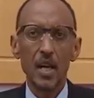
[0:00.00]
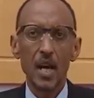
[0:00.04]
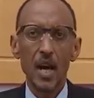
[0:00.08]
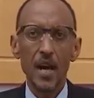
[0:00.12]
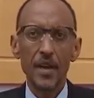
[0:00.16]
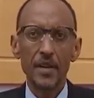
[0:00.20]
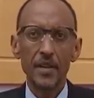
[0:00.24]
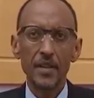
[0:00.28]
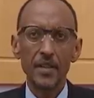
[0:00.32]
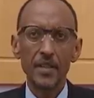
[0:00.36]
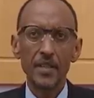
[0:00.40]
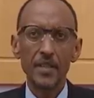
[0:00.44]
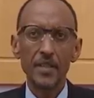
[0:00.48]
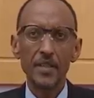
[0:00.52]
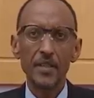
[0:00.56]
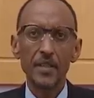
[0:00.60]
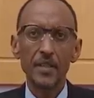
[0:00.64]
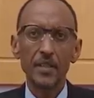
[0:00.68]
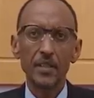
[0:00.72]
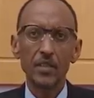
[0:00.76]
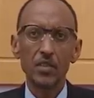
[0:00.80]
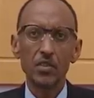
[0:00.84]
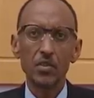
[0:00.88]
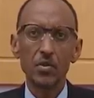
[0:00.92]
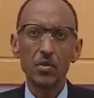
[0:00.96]
and
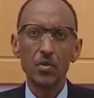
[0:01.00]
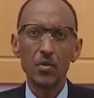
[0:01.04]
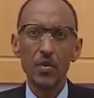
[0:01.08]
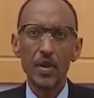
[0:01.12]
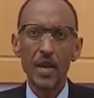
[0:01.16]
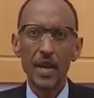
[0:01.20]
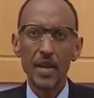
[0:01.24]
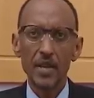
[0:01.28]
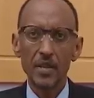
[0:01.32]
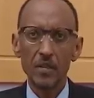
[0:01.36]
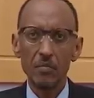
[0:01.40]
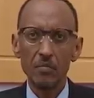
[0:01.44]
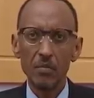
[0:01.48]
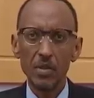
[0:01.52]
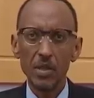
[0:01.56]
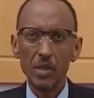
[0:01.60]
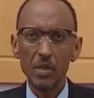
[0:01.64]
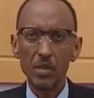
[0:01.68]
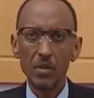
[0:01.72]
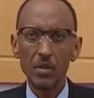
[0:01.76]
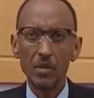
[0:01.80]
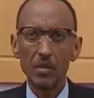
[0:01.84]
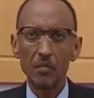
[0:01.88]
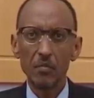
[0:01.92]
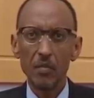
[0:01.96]
leading to 9
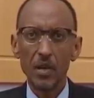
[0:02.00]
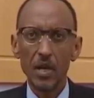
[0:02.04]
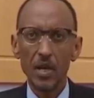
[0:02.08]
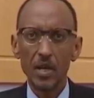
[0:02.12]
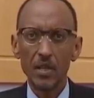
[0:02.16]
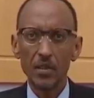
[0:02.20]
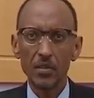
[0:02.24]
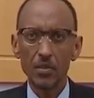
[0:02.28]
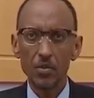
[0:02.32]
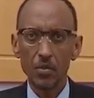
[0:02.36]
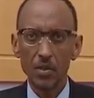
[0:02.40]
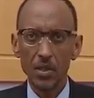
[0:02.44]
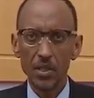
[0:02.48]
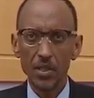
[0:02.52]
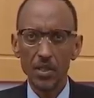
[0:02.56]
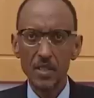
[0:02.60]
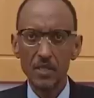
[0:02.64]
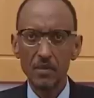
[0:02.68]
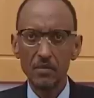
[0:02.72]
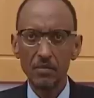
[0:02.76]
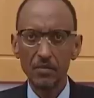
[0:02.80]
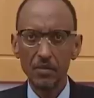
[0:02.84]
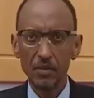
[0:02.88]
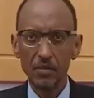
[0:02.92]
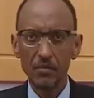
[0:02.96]
billion by
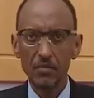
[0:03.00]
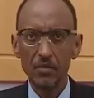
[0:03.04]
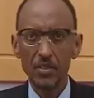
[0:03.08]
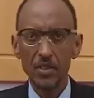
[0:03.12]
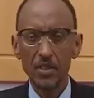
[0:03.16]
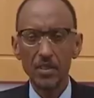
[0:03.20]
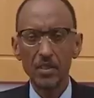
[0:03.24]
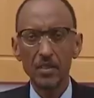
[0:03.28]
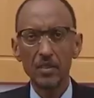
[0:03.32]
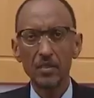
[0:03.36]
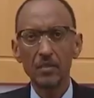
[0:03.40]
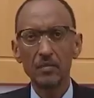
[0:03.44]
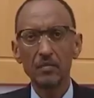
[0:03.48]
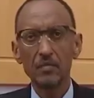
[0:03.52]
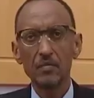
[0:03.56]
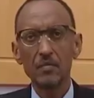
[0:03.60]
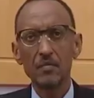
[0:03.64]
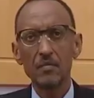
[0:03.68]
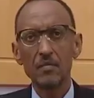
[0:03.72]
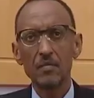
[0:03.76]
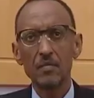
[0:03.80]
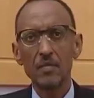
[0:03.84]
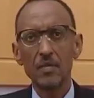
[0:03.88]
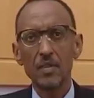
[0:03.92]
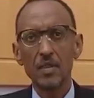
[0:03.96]
2050,
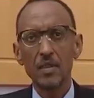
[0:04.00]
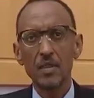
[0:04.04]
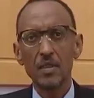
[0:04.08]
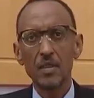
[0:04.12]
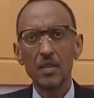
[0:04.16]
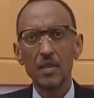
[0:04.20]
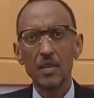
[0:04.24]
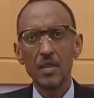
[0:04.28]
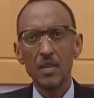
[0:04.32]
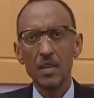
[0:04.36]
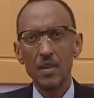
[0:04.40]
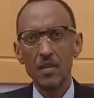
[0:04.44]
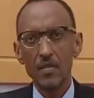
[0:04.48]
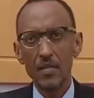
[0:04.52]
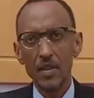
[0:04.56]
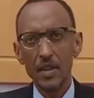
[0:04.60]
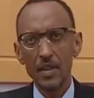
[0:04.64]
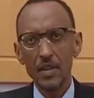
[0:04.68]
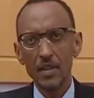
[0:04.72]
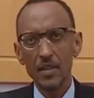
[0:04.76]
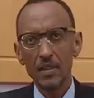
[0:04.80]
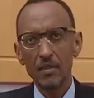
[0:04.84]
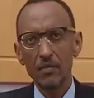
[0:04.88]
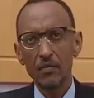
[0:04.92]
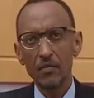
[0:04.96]
the
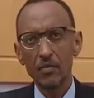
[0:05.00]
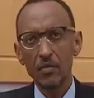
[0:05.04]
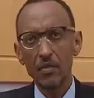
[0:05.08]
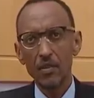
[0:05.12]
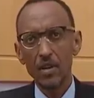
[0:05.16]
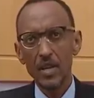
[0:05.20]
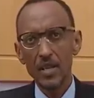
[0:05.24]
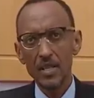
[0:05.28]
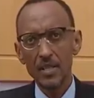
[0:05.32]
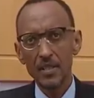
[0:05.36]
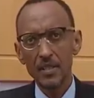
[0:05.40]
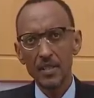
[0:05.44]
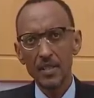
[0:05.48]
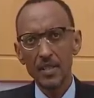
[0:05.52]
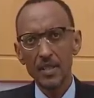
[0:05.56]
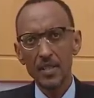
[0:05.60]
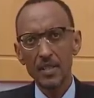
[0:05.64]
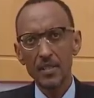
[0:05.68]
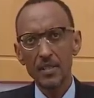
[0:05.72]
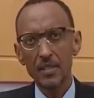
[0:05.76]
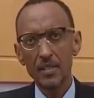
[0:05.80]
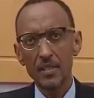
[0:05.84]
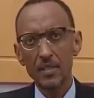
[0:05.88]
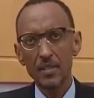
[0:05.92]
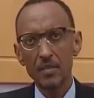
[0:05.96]
need for
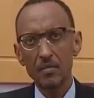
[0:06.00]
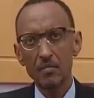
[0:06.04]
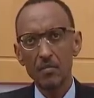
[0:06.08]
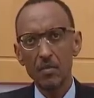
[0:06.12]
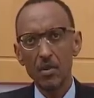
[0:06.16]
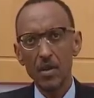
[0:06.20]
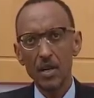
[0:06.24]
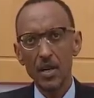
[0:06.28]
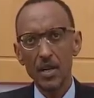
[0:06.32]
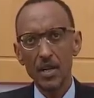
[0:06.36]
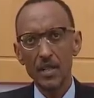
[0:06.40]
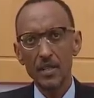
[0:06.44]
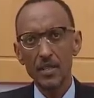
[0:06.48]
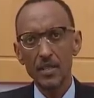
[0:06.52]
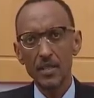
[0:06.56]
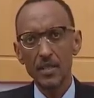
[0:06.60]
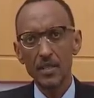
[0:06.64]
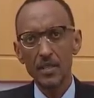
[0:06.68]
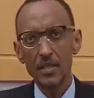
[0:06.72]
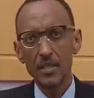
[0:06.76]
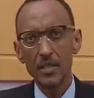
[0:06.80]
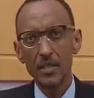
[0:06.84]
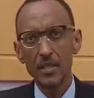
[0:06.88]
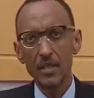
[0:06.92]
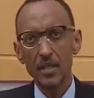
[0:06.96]
answers is more
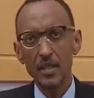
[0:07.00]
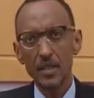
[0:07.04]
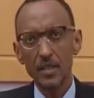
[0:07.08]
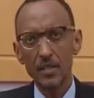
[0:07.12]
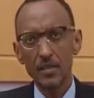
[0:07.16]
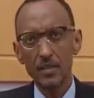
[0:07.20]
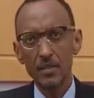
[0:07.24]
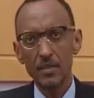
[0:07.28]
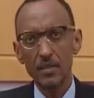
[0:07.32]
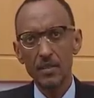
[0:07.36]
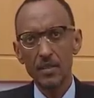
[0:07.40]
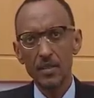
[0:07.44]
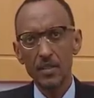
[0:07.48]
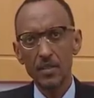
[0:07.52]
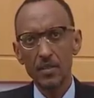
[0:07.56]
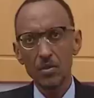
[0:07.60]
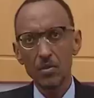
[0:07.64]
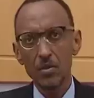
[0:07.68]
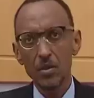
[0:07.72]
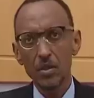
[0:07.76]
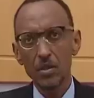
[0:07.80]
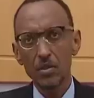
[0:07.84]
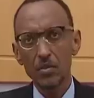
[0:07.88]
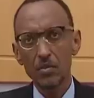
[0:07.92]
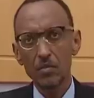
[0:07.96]
urgent, as there is
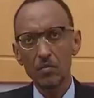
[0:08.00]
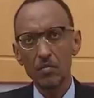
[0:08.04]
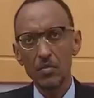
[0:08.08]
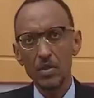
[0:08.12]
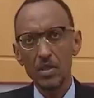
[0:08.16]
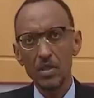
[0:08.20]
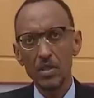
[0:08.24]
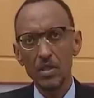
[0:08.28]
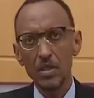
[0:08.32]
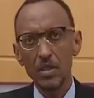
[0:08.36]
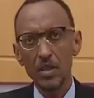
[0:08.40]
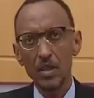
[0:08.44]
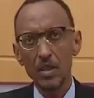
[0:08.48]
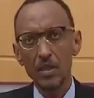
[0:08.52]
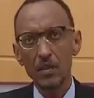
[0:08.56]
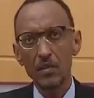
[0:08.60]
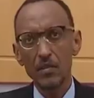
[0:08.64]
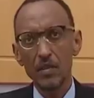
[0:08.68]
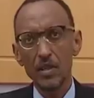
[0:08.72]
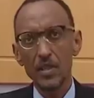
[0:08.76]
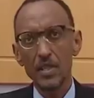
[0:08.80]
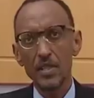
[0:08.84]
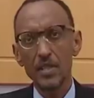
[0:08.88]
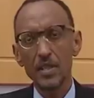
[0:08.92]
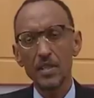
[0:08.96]
going to be a
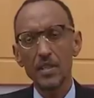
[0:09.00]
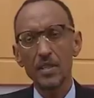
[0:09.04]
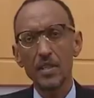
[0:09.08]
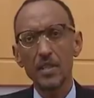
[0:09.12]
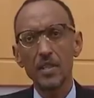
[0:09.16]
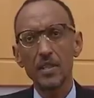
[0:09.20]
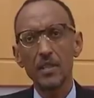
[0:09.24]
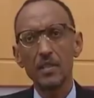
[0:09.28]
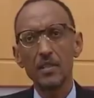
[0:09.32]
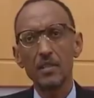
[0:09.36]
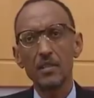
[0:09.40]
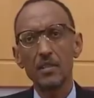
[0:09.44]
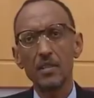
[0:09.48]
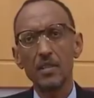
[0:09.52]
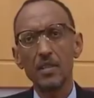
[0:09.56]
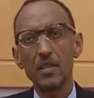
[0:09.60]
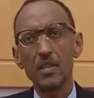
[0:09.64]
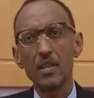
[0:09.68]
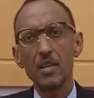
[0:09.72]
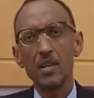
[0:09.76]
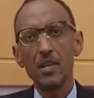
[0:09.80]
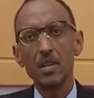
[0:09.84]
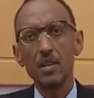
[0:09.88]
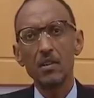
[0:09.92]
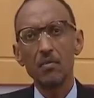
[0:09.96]
greater need
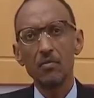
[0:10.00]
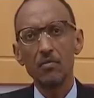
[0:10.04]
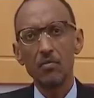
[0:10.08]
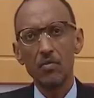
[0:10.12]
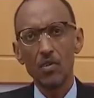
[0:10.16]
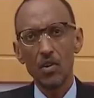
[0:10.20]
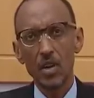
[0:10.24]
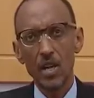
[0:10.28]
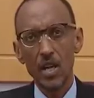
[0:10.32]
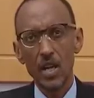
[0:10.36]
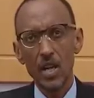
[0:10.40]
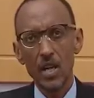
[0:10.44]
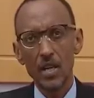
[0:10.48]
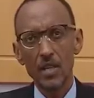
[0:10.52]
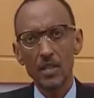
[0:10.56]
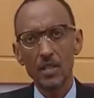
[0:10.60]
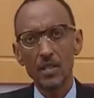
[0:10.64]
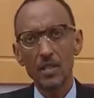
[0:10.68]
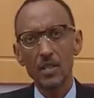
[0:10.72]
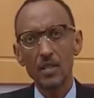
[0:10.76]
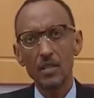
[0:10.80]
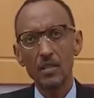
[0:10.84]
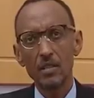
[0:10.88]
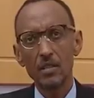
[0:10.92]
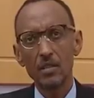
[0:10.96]
for
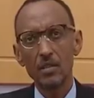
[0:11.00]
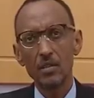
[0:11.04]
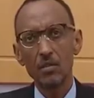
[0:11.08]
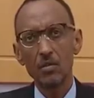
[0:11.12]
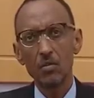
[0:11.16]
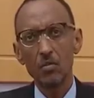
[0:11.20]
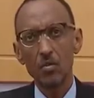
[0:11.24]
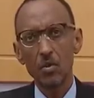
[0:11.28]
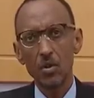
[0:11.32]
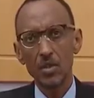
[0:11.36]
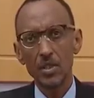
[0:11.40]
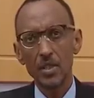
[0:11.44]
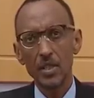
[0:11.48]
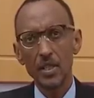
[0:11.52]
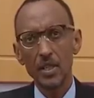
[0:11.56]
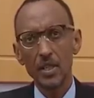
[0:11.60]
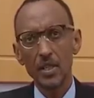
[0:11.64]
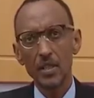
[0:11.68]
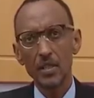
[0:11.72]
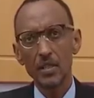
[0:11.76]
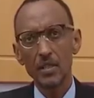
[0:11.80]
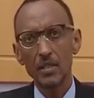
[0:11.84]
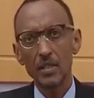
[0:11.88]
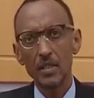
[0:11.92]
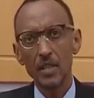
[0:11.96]
land,
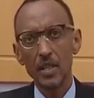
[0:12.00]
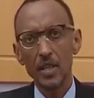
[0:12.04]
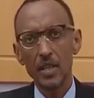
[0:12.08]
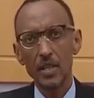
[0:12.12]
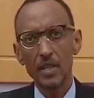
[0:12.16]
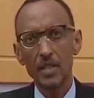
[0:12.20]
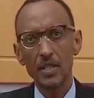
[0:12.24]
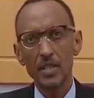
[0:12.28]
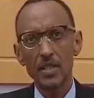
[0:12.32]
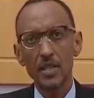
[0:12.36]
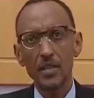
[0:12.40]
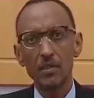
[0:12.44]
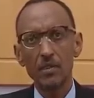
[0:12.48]
water, energy,